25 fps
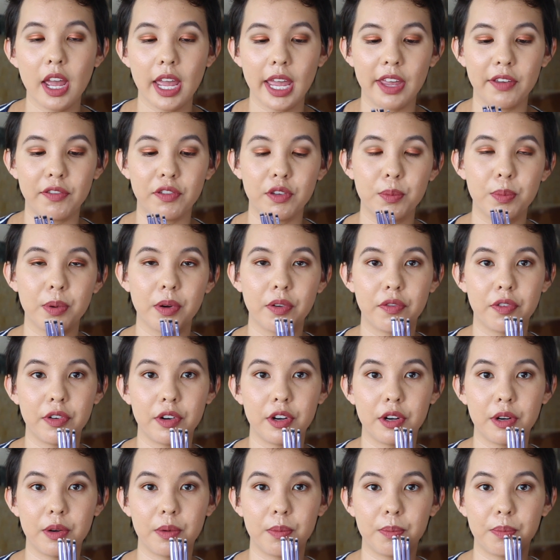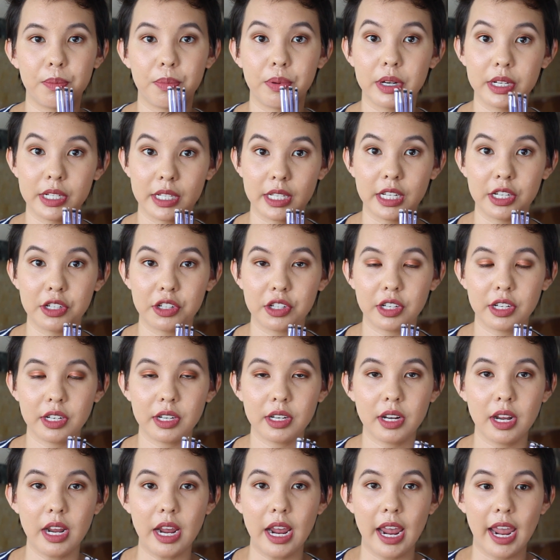if you prefer
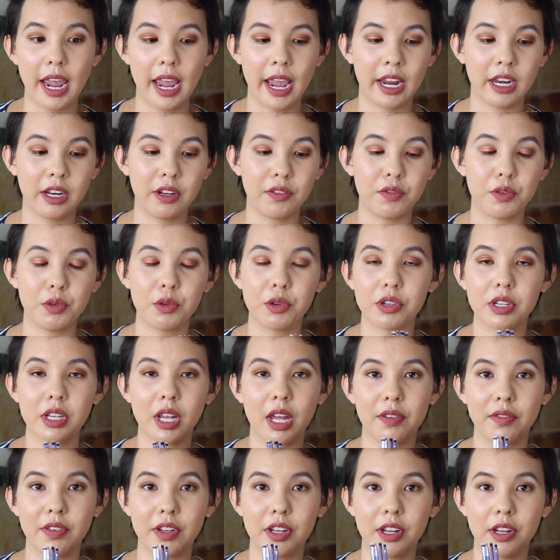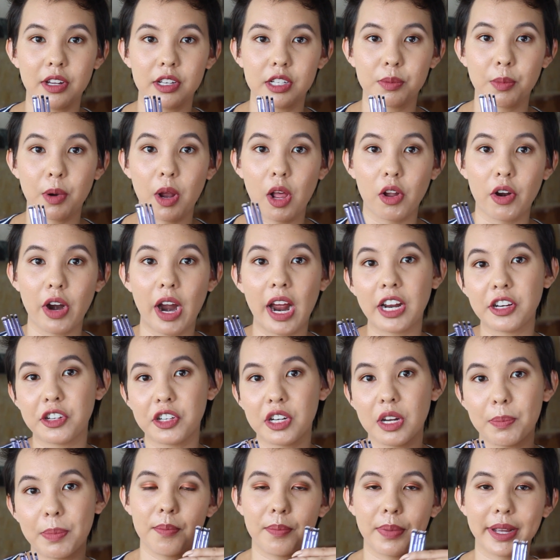precision, and if you just have a smaller eye shape,